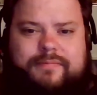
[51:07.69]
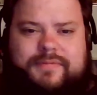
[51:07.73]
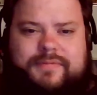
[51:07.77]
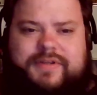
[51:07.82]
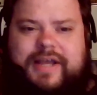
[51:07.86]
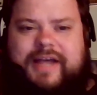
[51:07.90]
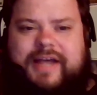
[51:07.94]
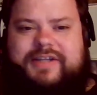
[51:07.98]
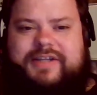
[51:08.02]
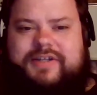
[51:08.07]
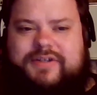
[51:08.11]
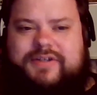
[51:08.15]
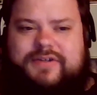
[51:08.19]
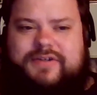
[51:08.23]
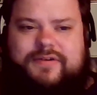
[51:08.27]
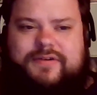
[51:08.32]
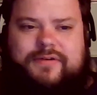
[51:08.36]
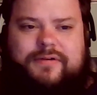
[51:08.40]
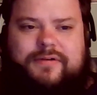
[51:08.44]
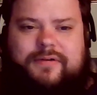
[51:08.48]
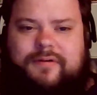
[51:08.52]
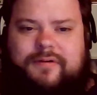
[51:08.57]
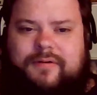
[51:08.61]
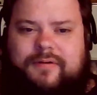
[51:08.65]
desks
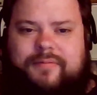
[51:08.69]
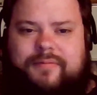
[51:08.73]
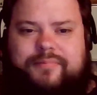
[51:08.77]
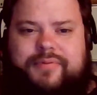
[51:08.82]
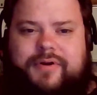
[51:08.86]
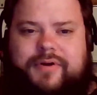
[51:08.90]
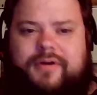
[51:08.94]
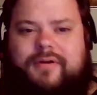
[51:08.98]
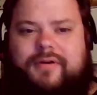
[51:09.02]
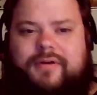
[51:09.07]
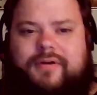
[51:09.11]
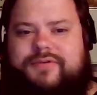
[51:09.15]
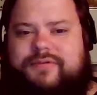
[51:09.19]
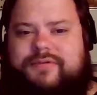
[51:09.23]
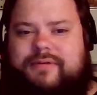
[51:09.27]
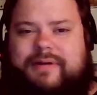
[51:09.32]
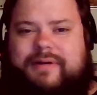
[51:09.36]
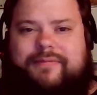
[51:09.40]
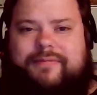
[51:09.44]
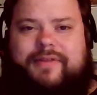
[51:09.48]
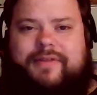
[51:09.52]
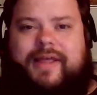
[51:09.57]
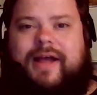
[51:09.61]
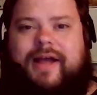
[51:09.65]
or bureaus,
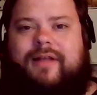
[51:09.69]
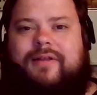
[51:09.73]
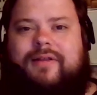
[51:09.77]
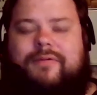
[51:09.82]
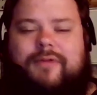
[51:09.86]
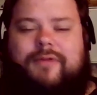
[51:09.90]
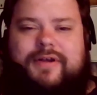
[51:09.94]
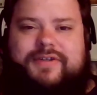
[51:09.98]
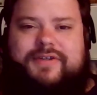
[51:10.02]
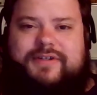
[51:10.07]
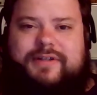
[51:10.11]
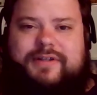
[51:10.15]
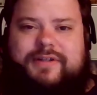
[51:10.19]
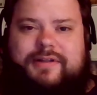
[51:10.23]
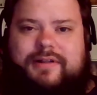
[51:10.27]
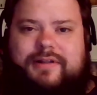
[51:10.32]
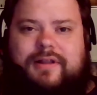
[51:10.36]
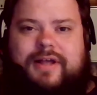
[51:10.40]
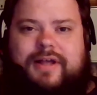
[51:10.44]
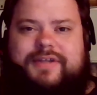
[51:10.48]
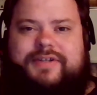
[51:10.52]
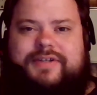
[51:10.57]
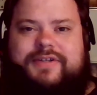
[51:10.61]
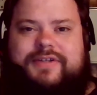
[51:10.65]
whatever the hell it was,
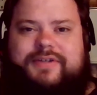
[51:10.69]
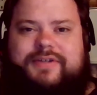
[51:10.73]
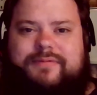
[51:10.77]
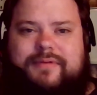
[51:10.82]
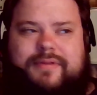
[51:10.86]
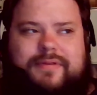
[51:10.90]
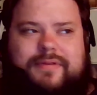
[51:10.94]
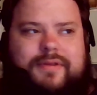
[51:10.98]
closets